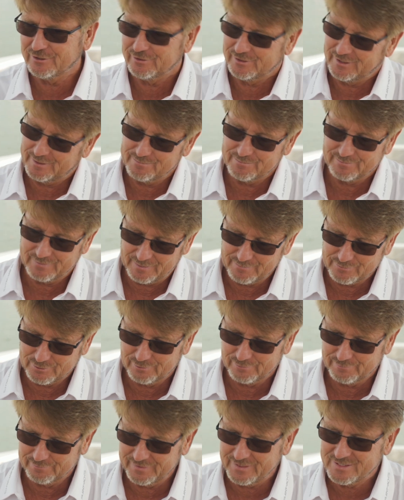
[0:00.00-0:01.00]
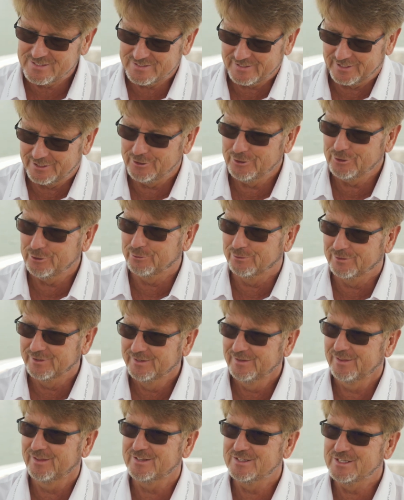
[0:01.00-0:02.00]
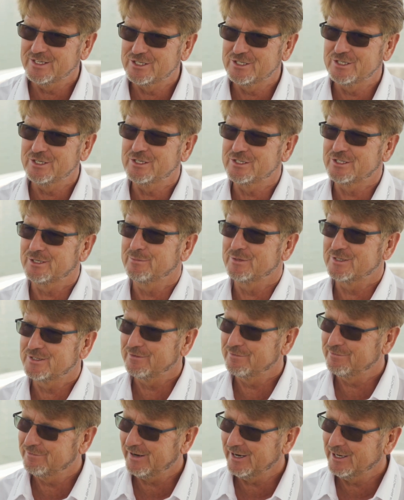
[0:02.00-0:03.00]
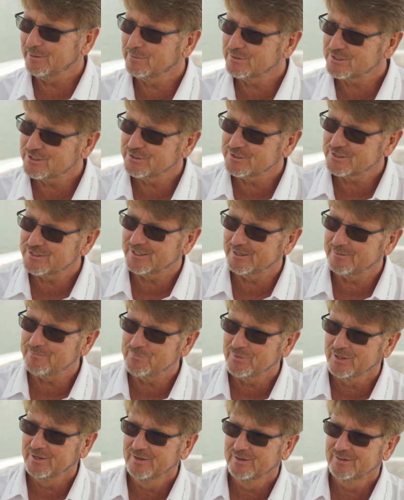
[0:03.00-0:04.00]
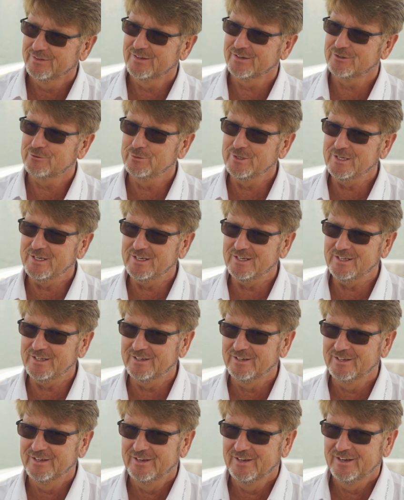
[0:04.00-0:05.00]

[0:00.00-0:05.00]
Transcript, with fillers: or I'm convinced, I know that this system is a viable system that really